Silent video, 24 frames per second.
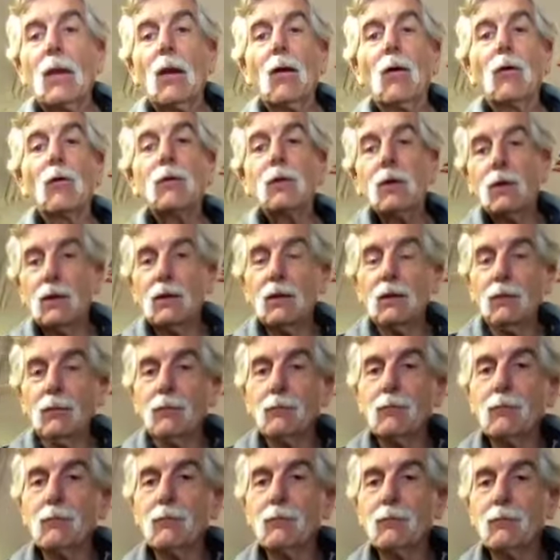Okay,
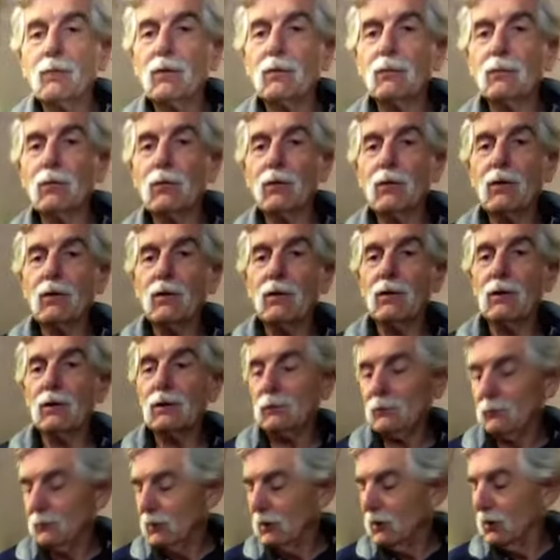good morning all.